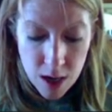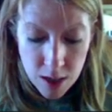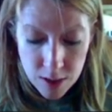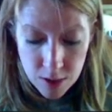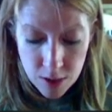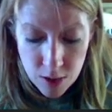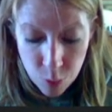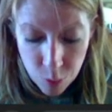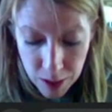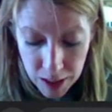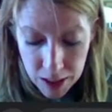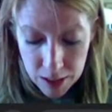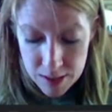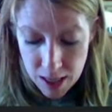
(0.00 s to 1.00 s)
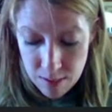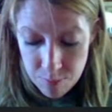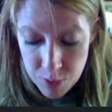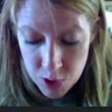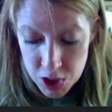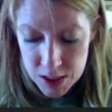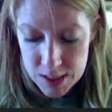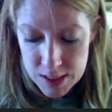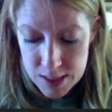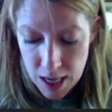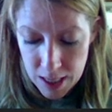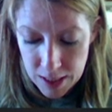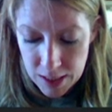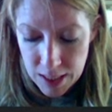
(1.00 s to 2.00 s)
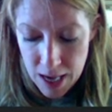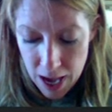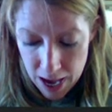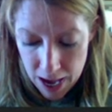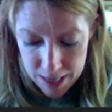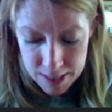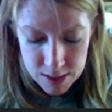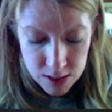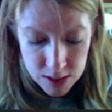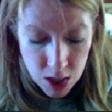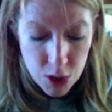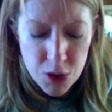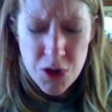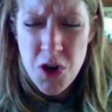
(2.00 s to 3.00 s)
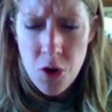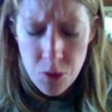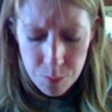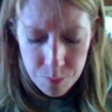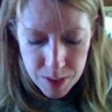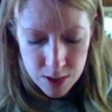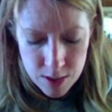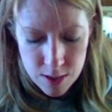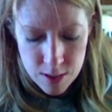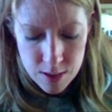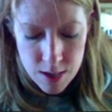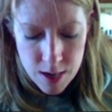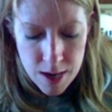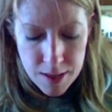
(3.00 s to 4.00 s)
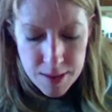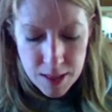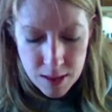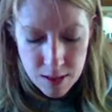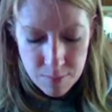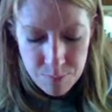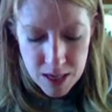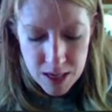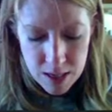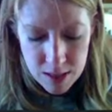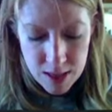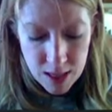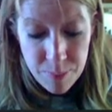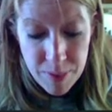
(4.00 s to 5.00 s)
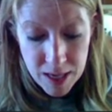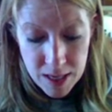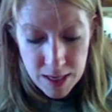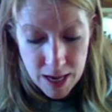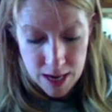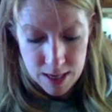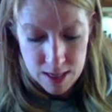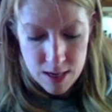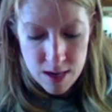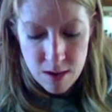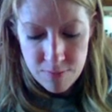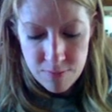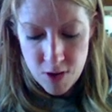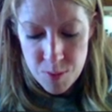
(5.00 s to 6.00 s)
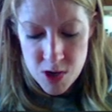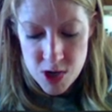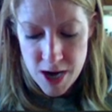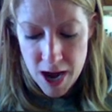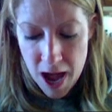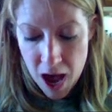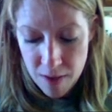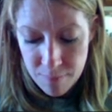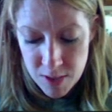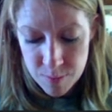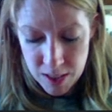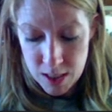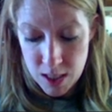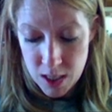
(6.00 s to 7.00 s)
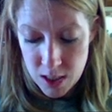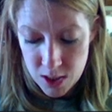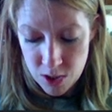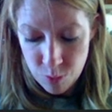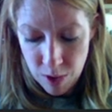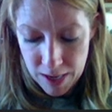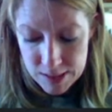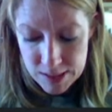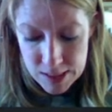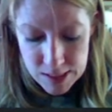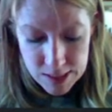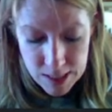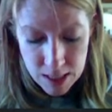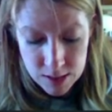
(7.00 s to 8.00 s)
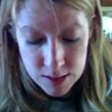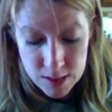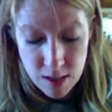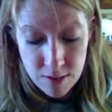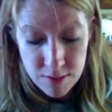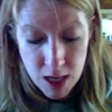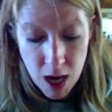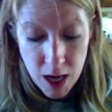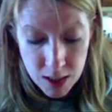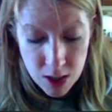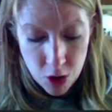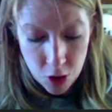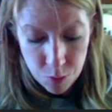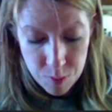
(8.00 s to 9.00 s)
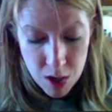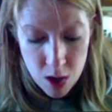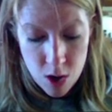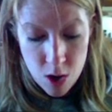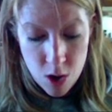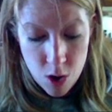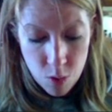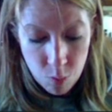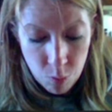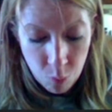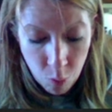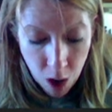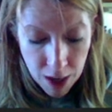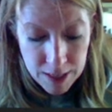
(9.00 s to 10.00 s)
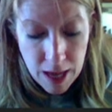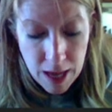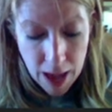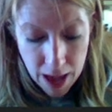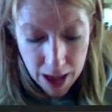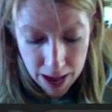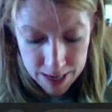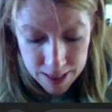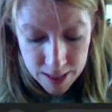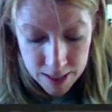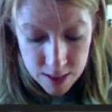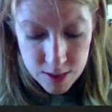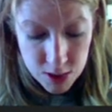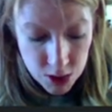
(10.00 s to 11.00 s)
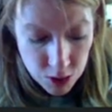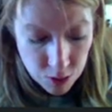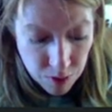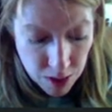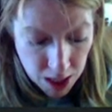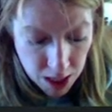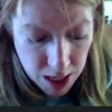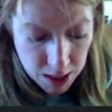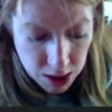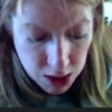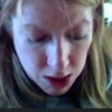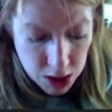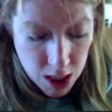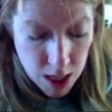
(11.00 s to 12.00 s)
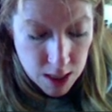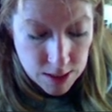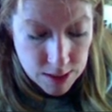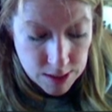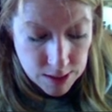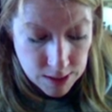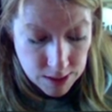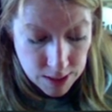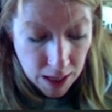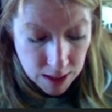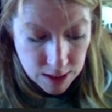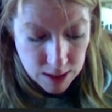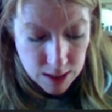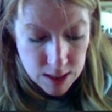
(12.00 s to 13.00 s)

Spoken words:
The queen then pushes tiny eggs, no bigger than a pinhead, from her abdomen into the waxy cells of the honeycomb. One egg to each cell.